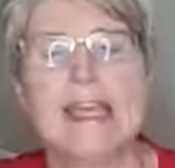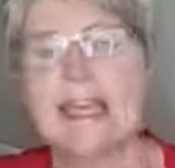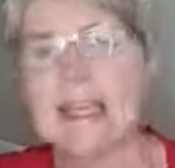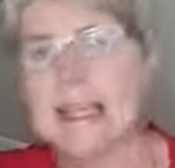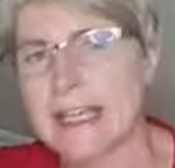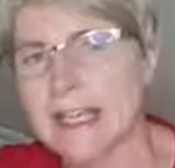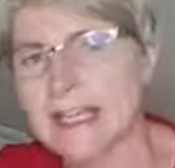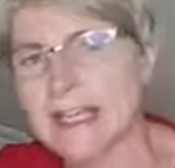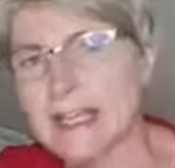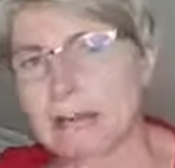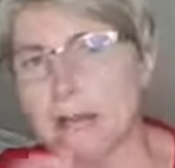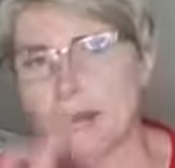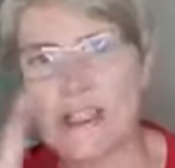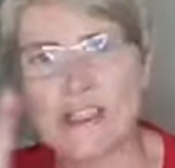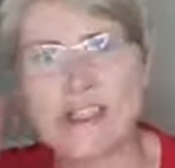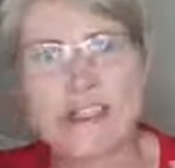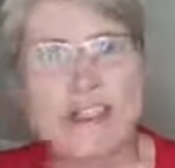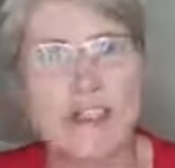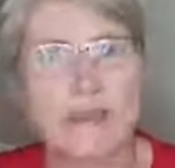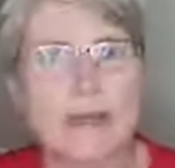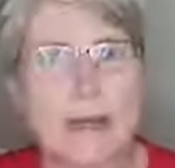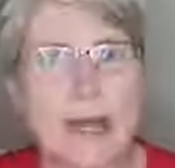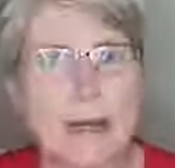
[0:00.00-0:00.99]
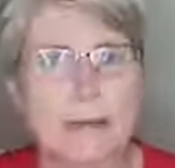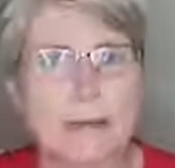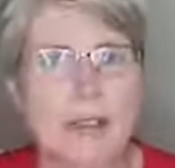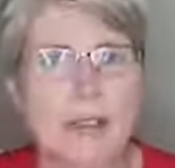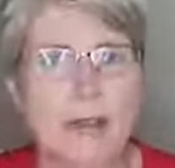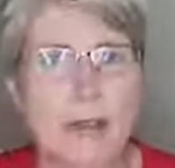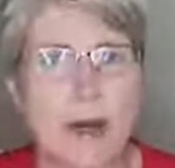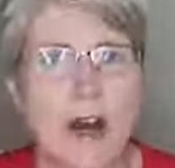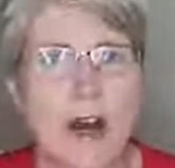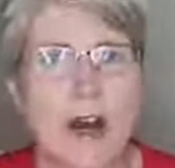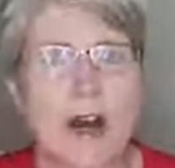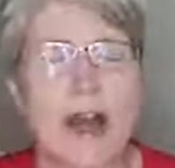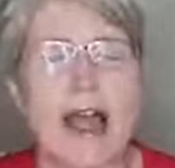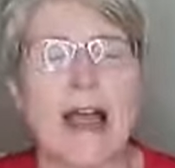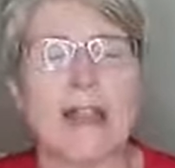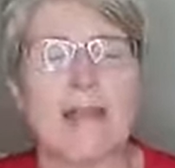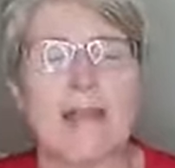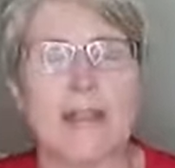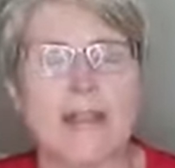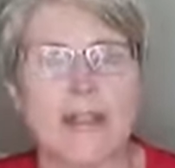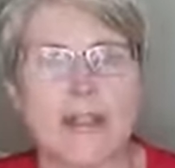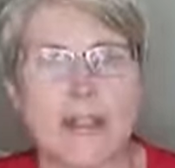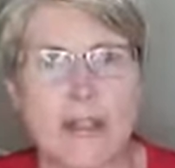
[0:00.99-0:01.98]
Get them into your repertoire and
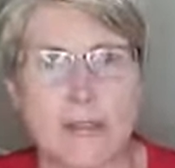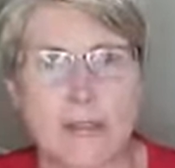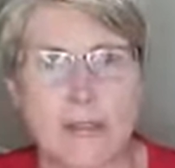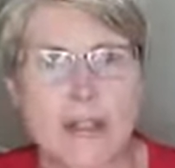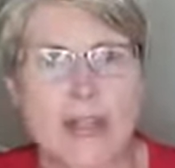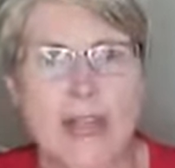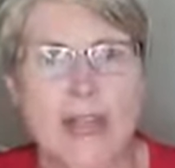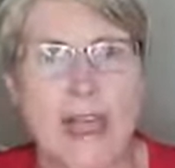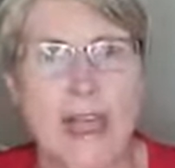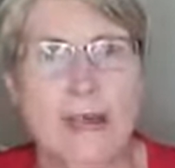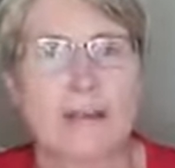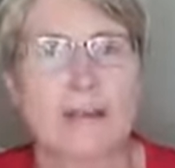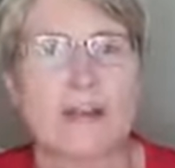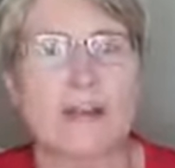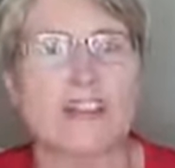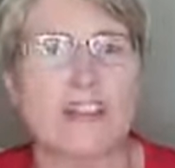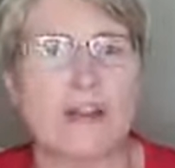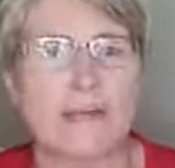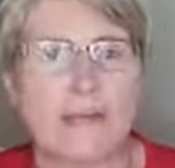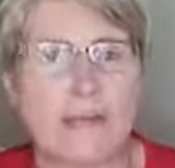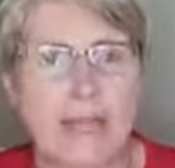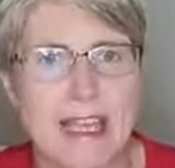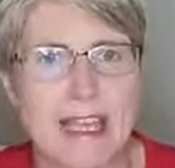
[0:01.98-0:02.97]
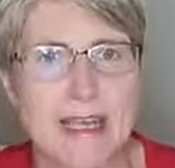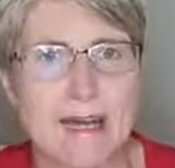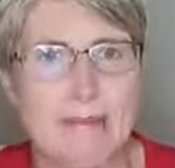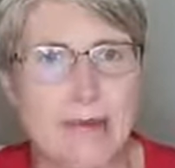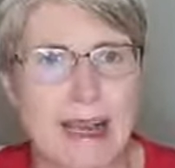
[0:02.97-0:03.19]
then use them as your meal